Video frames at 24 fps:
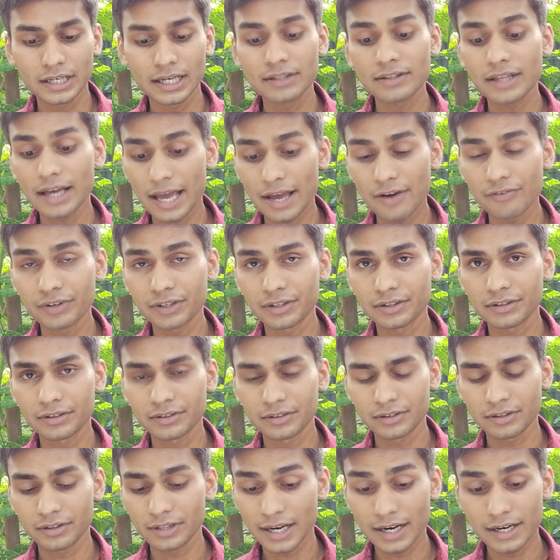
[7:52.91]
in the heaven,
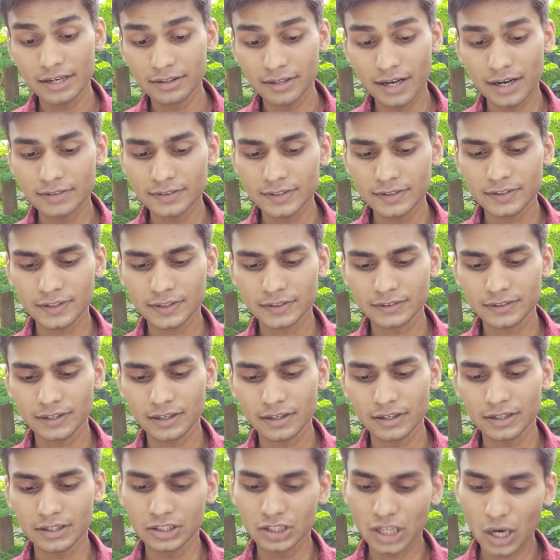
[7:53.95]
largest
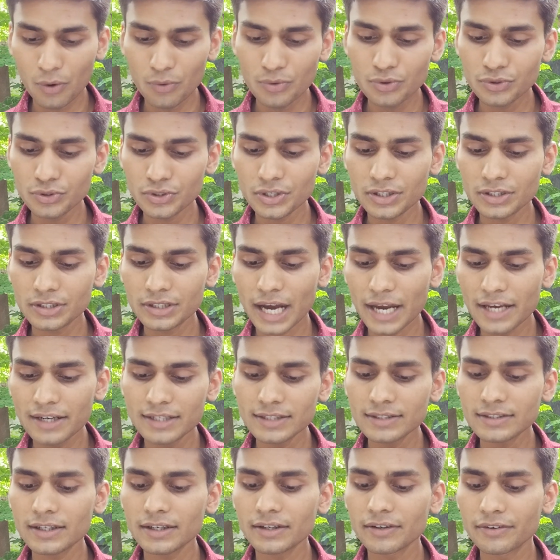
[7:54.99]
star, down to the
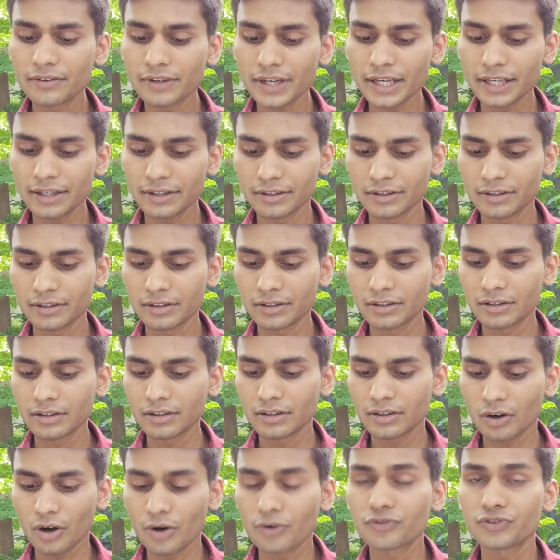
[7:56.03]
tiniest grain
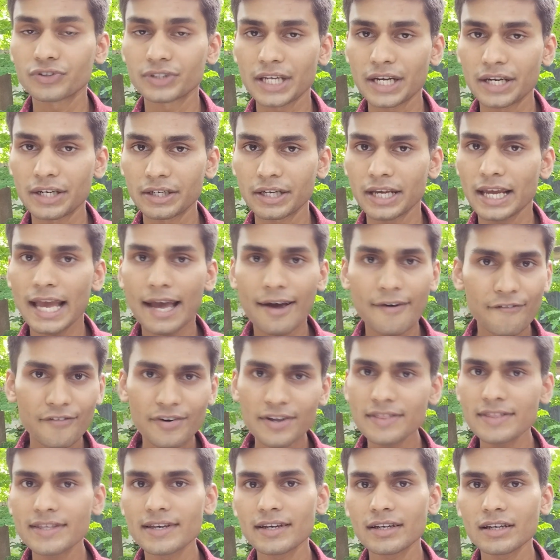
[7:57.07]
of sand.
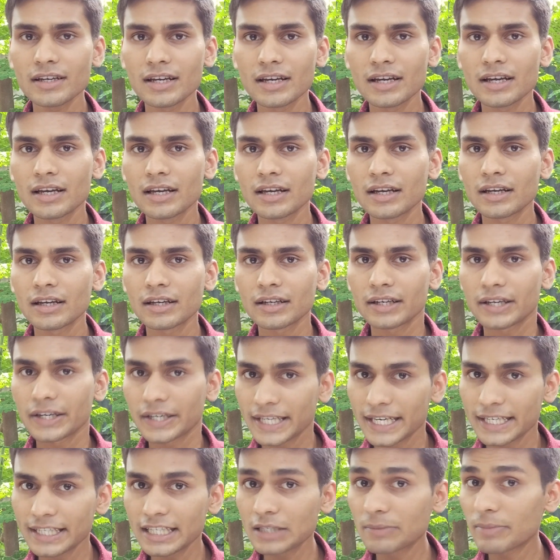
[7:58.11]
Everything
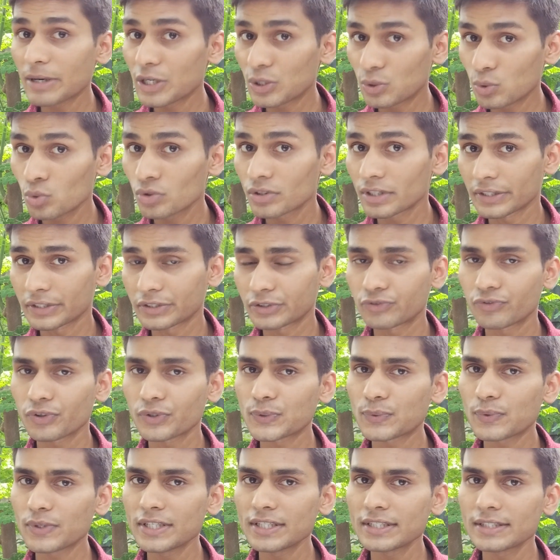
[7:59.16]
created by two things. First one